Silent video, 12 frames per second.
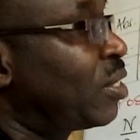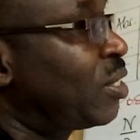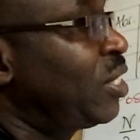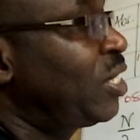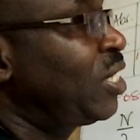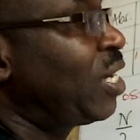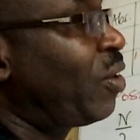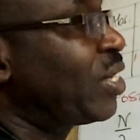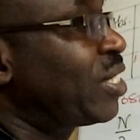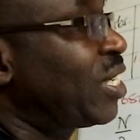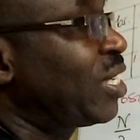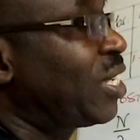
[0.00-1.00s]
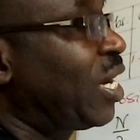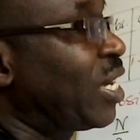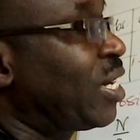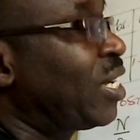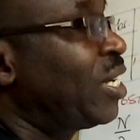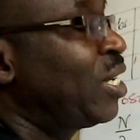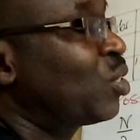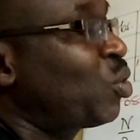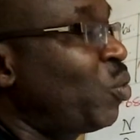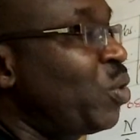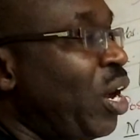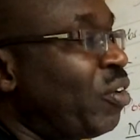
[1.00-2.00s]
is our straight line.
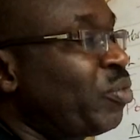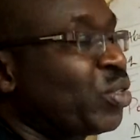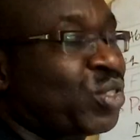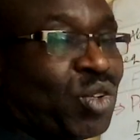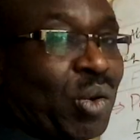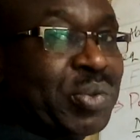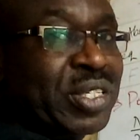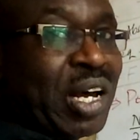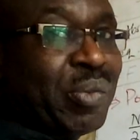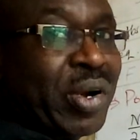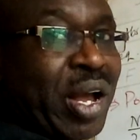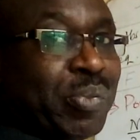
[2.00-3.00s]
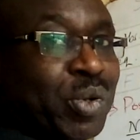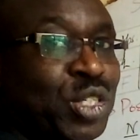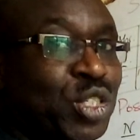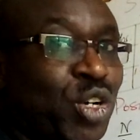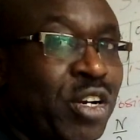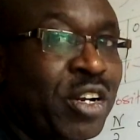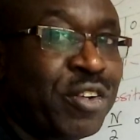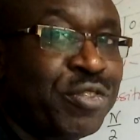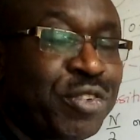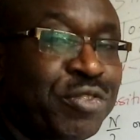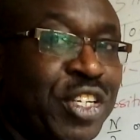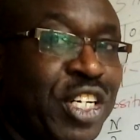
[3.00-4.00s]
So we have stopped somewhere position
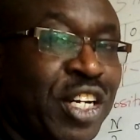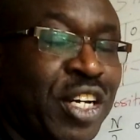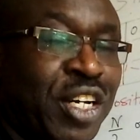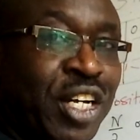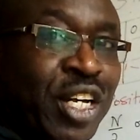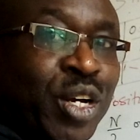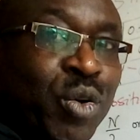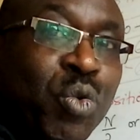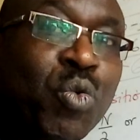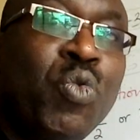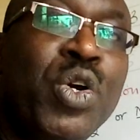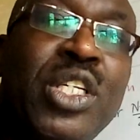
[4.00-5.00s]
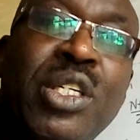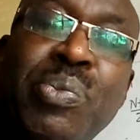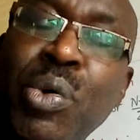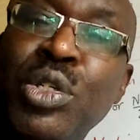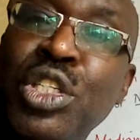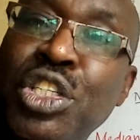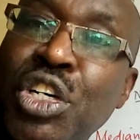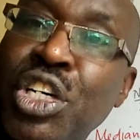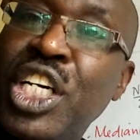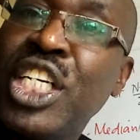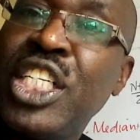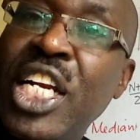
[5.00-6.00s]
15. Which position
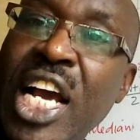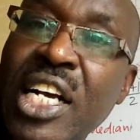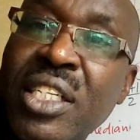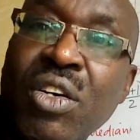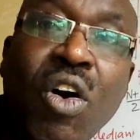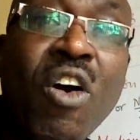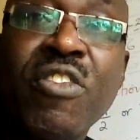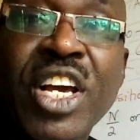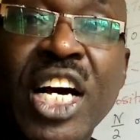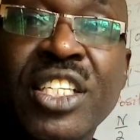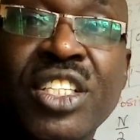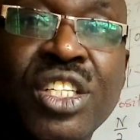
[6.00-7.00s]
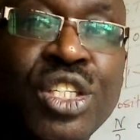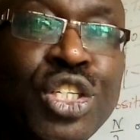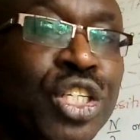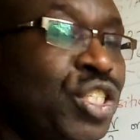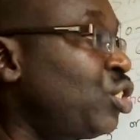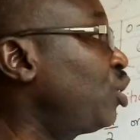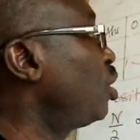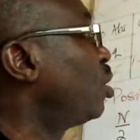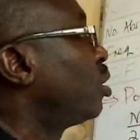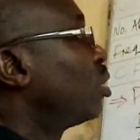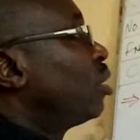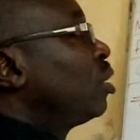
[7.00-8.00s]
is next? Obvious, 16.
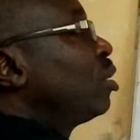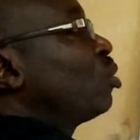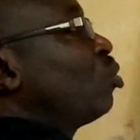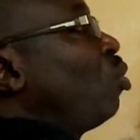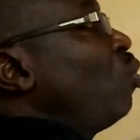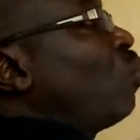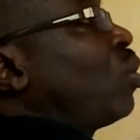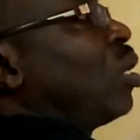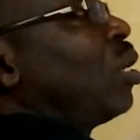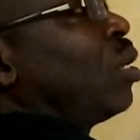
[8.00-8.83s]
So look,